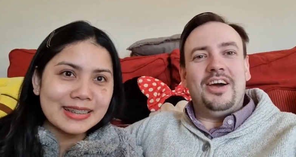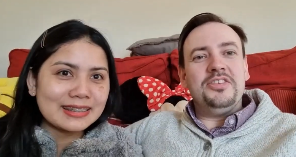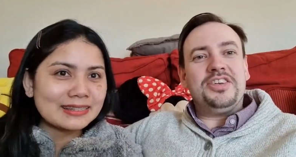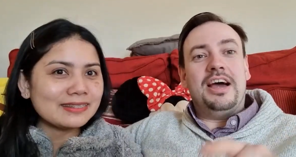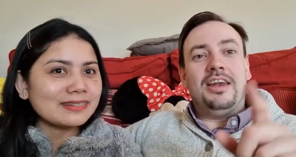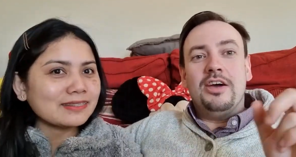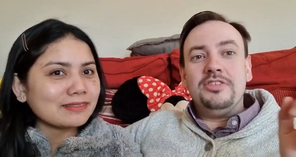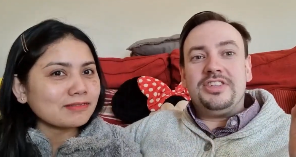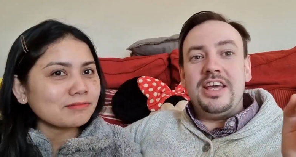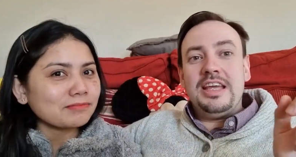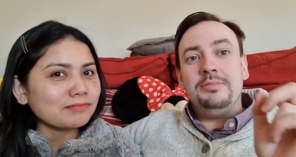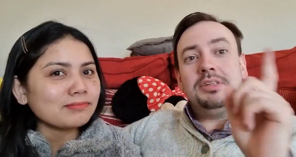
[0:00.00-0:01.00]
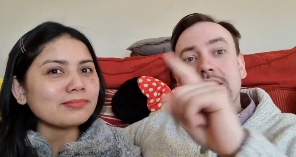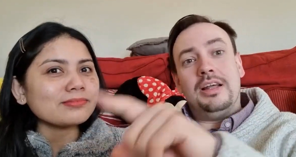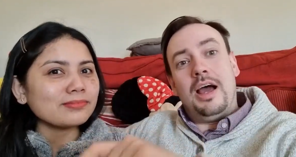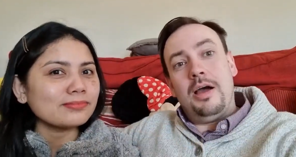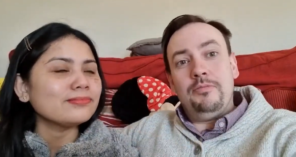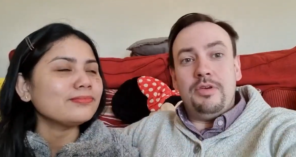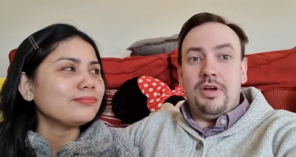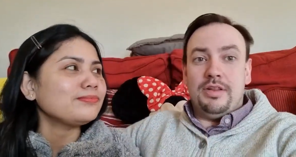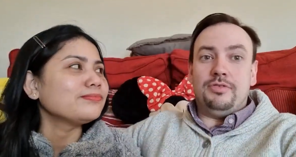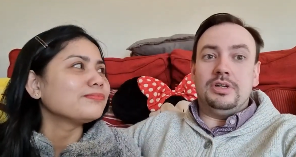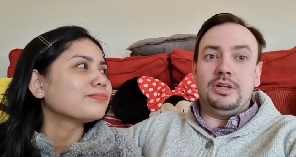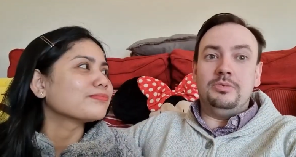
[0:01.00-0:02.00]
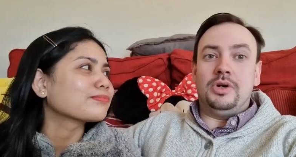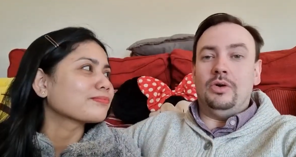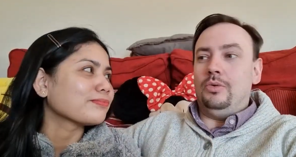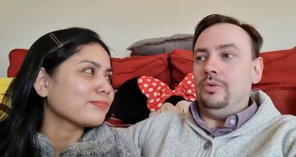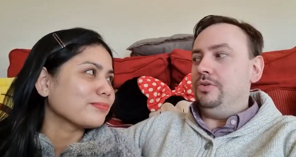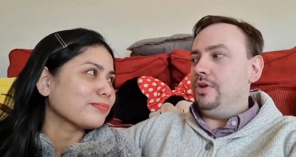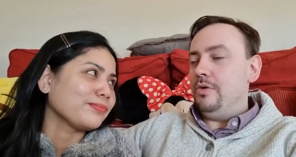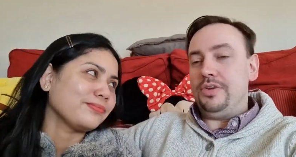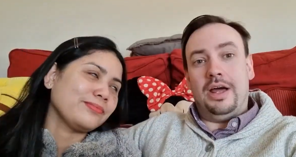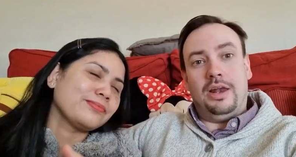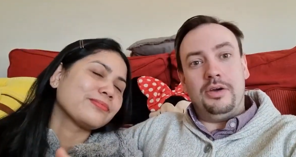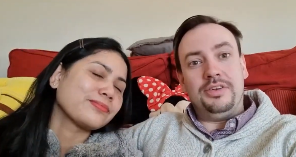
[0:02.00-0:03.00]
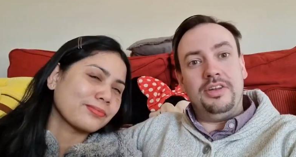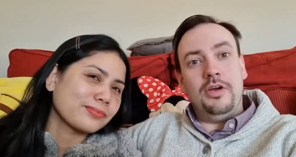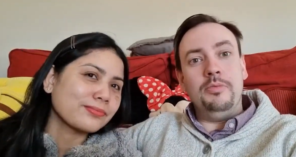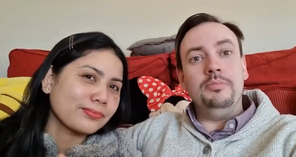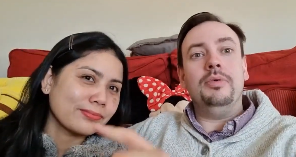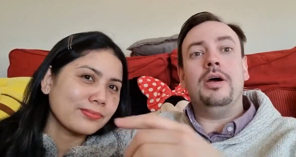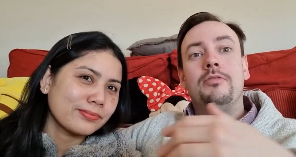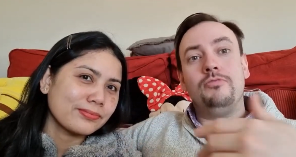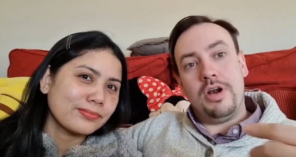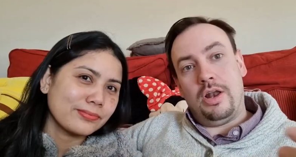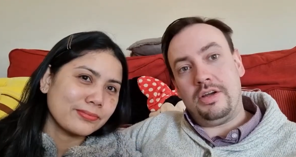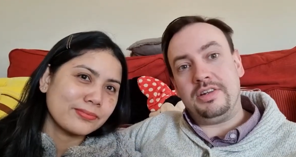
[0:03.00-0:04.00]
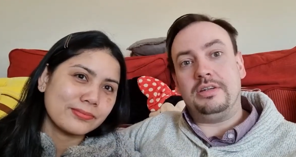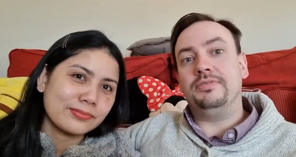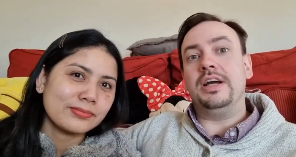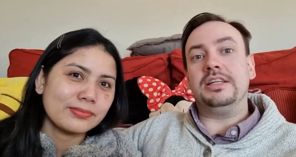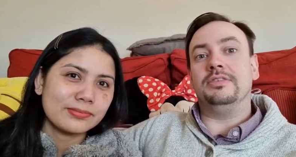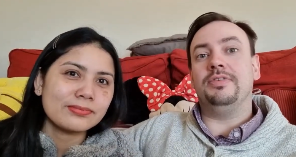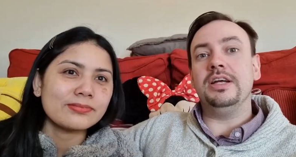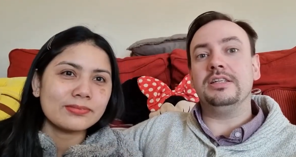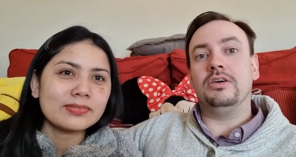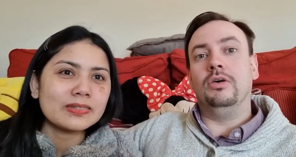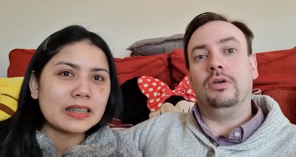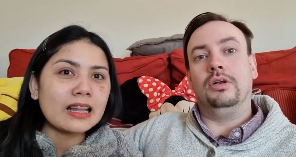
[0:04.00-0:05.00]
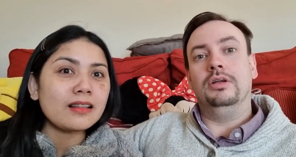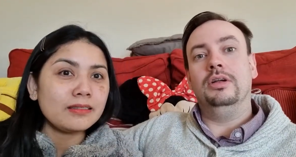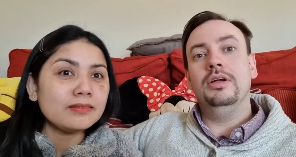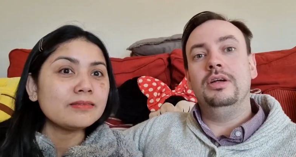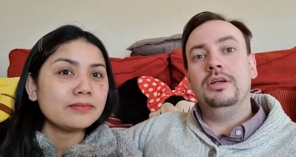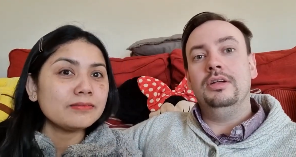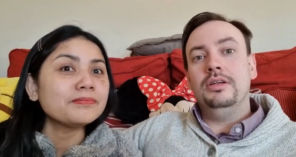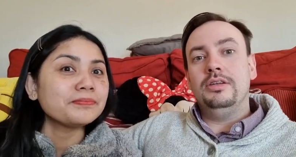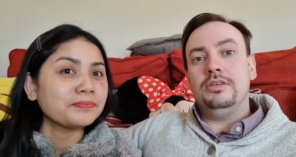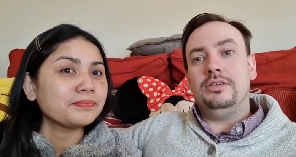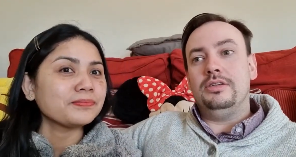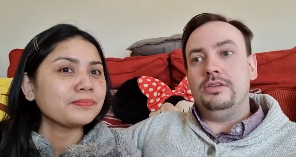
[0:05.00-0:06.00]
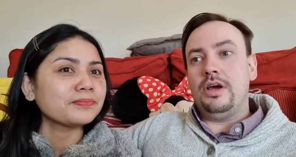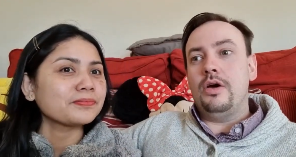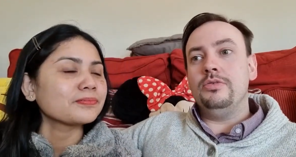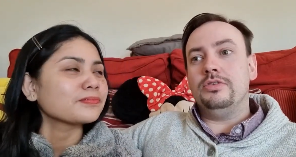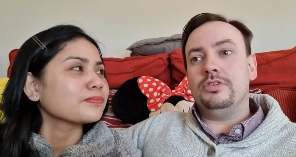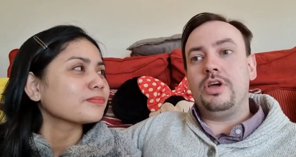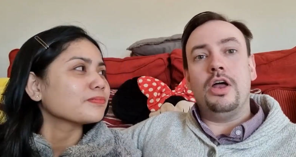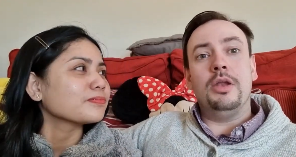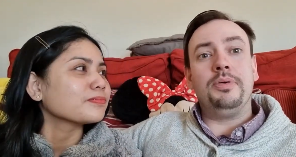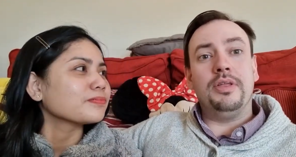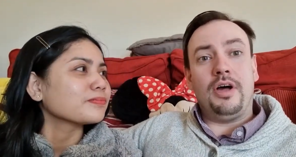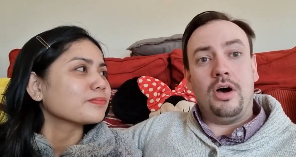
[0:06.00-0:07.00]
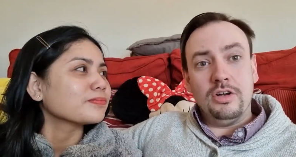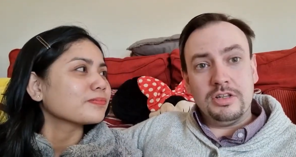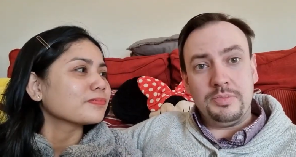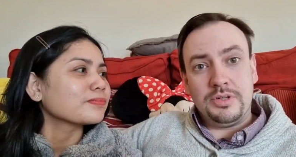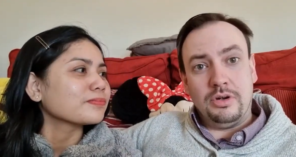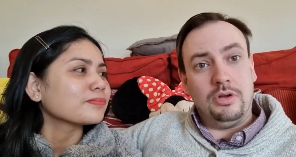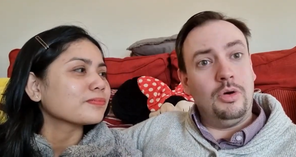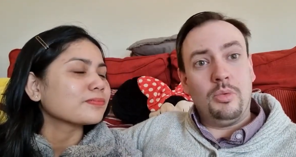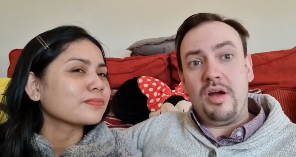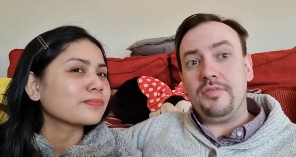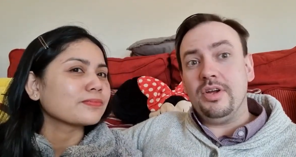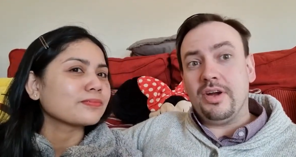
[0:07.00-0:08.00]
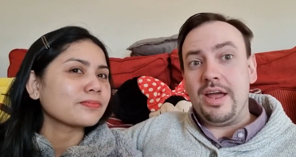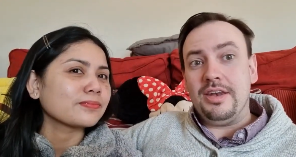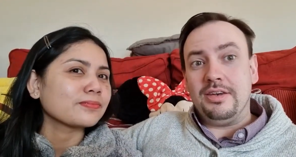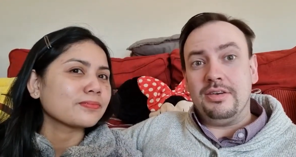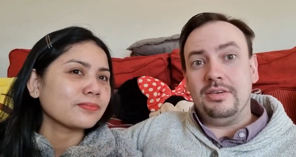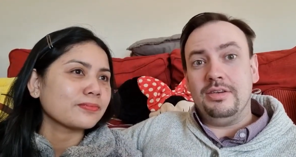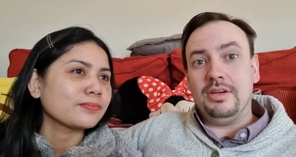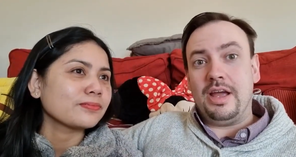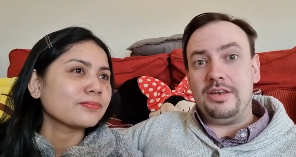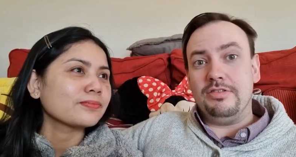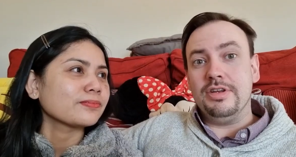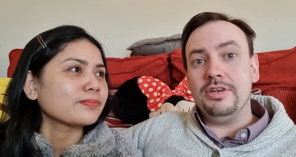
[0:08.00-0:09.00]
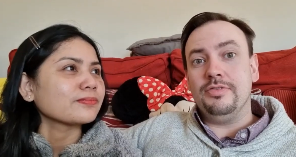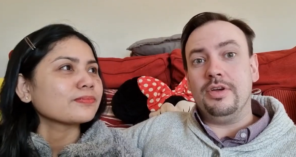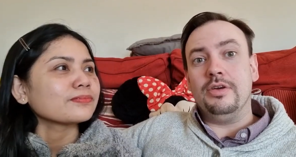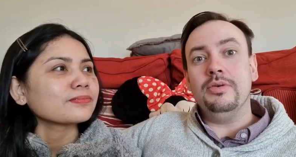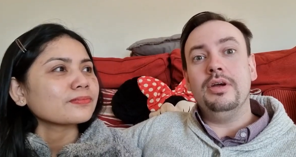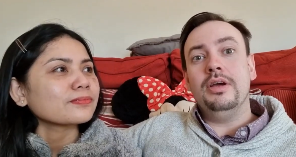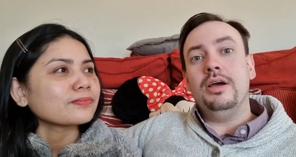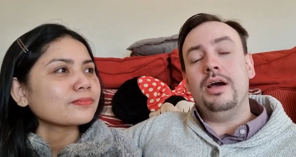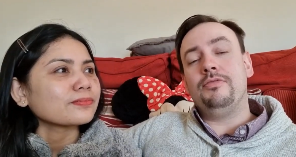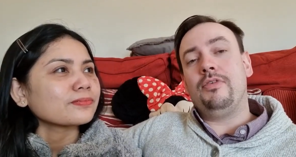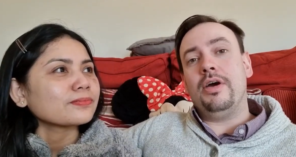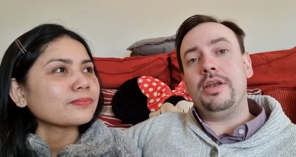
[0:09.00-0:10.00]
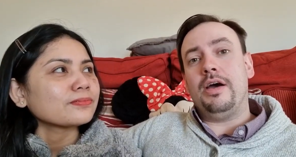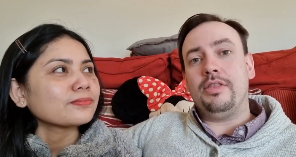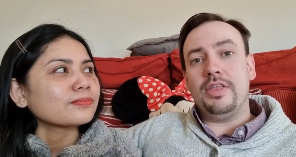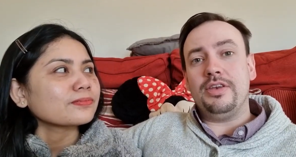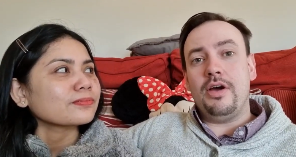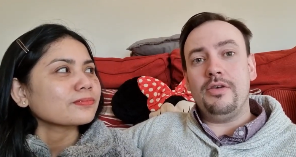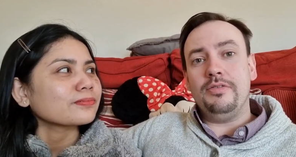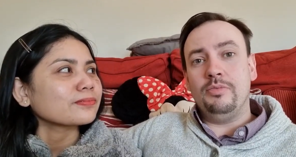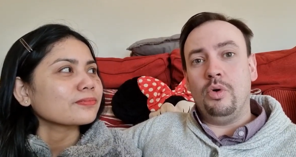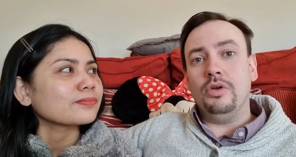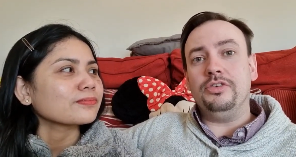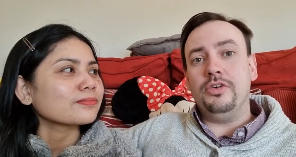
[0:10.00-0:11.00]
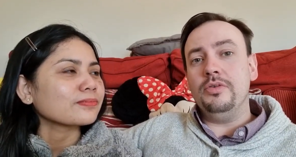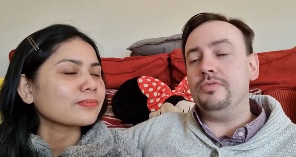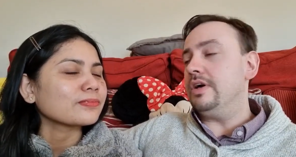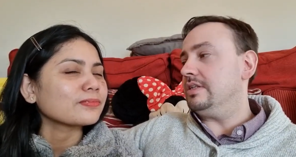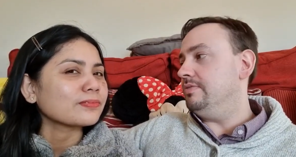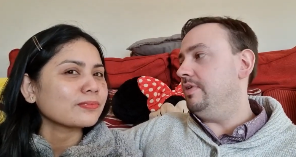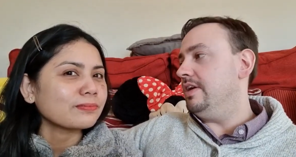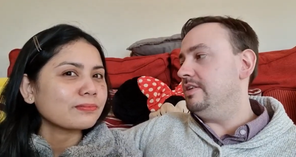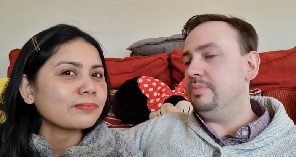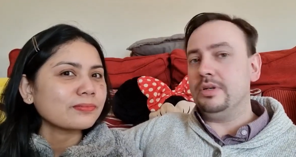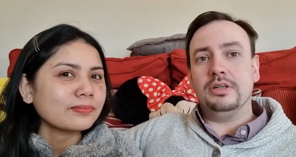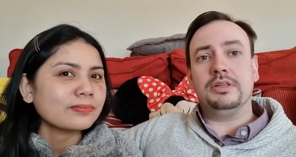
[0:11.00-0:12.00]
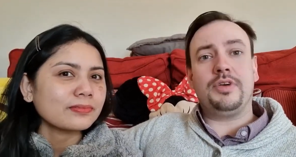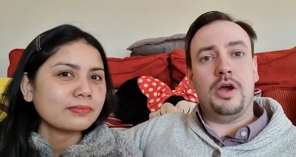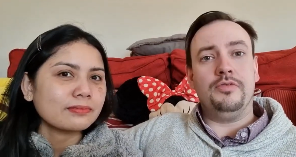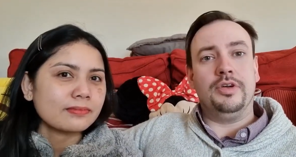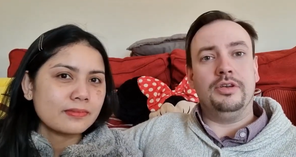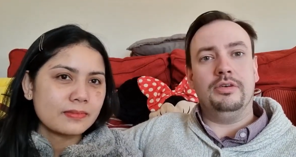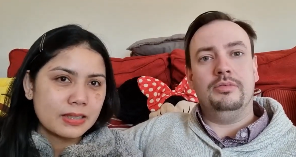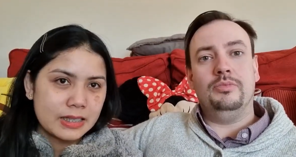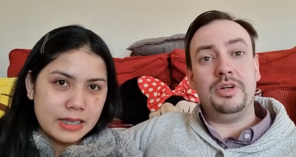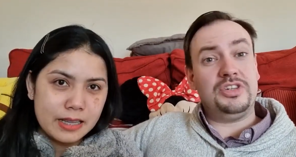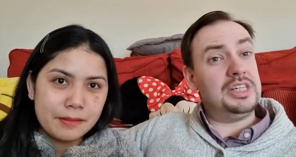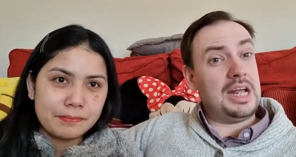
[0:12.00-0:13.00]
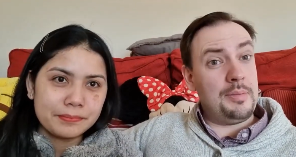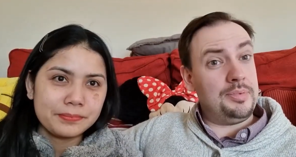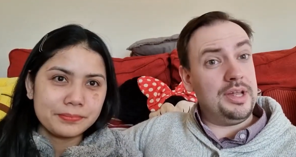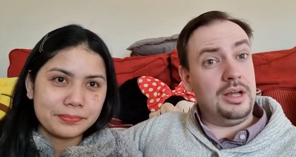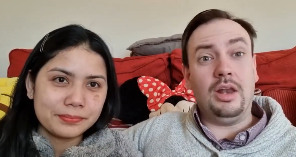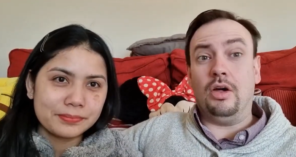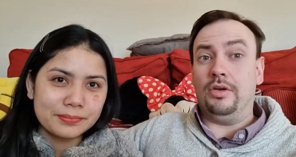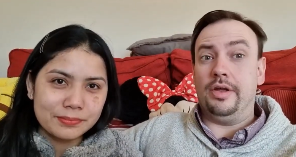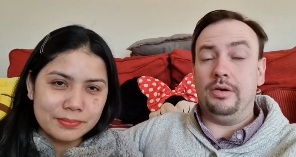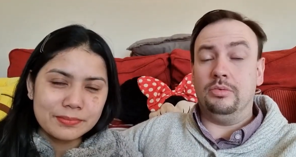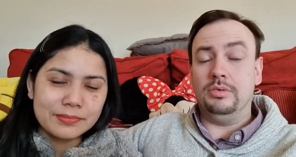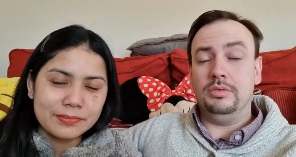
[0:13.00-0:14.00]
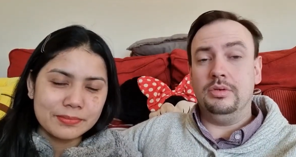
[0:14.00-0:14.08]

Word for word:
Speaker 1: Don't download Teams, be ready for a Zoom call. Don't download Zoom and realise it's a face to face call. Mm. Don't turn up at the hospital or wherever you're getting you're getting your interview and find out that they don't even want to do it face to face because of COVID, which is happening a lot now.